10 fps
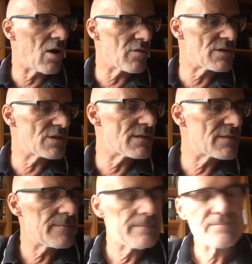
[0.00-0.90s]

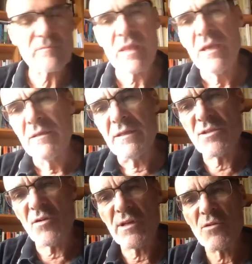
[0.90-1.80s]
origins,
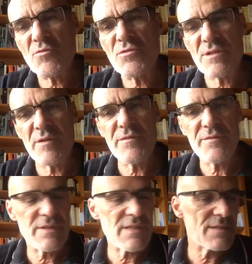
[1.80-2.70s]
historical roots of
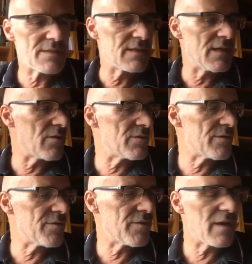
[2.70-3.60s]
these current
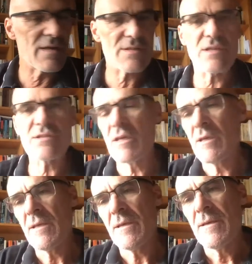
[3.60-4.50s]
affairs. This
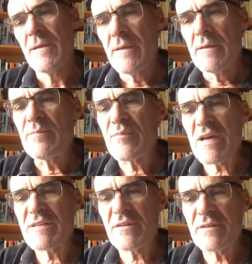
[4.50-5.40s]

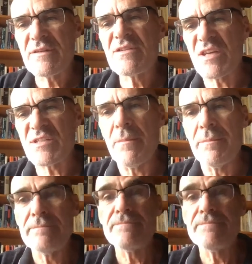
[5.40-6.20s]
presentism,